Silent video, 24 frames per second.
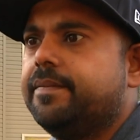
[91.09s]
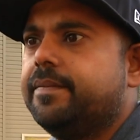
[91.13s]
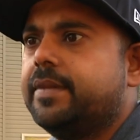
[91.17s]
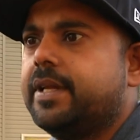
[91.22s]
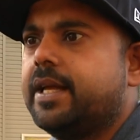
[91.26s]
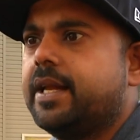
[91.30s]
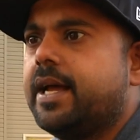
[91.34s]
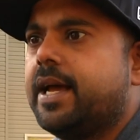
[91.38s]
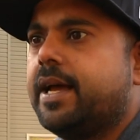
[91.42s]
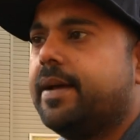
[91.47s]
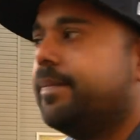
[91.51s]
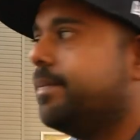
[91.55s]

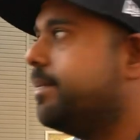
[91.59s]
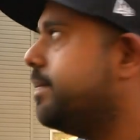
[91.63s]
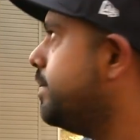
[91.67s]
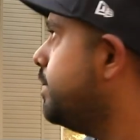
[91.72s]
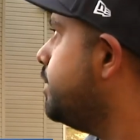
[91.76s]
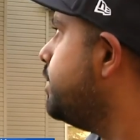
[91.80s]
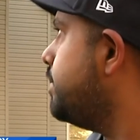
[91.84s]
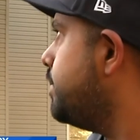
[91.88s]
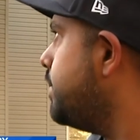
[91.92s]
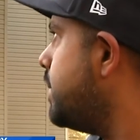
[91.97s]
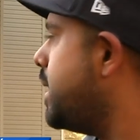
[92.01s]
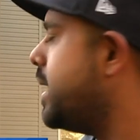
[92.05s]
that I
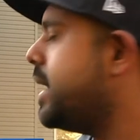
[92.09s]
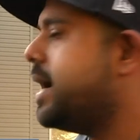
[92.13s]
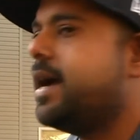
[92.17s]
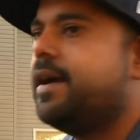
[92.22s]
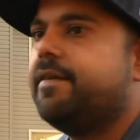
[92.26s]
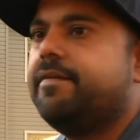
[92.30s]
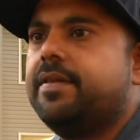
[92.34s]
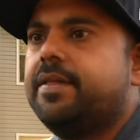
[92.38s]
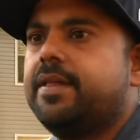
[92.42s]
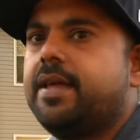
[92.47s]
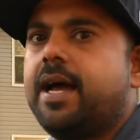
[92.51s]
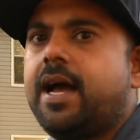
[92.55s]
I
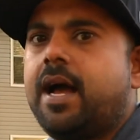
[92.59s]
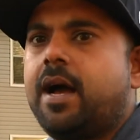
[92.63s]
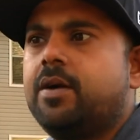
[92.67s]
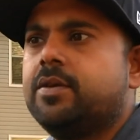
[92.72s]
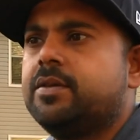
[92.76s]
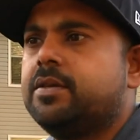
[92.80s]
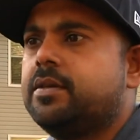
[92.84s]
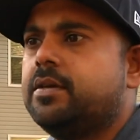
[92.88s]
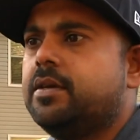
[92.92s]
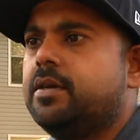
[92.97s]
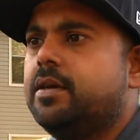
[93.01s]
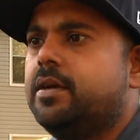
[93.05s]
have in the
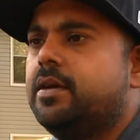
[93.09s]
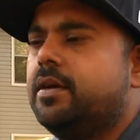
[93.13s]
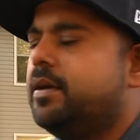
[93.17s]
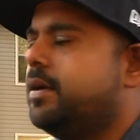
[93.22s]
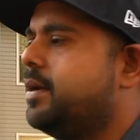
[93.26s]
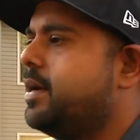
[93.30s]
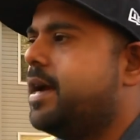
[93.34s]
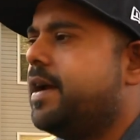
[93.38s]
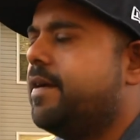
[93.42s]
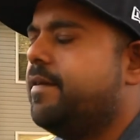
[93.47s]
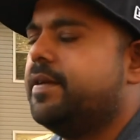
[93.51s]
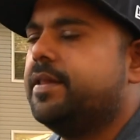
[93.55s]
house.
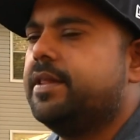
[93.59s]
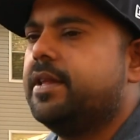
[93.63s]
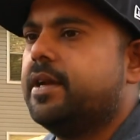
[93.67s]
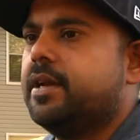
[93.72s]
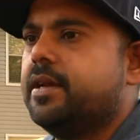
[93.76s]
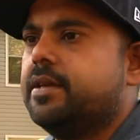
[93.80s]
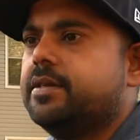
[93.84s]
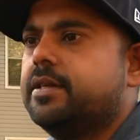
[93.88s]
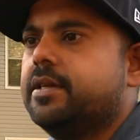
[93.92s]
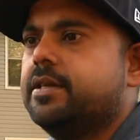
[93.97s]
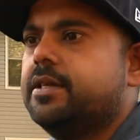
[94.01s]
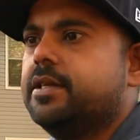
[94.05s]
Everything
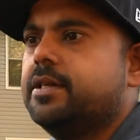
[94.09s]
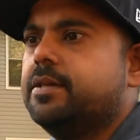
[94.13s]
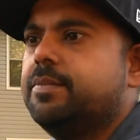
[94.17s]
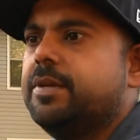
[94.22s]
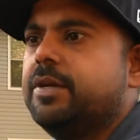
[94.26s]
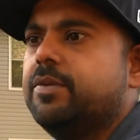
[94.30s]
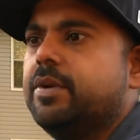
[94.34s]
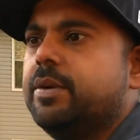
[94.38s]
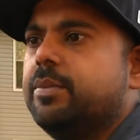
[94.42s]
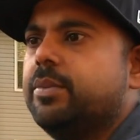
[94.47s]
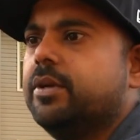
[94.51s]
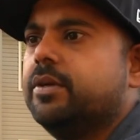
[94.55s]
else can just
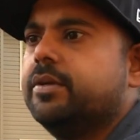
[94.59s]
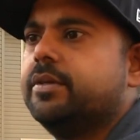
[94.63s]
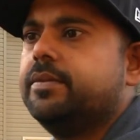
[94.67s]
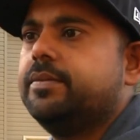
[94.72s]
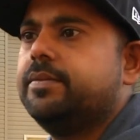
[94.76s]
be rebuilt.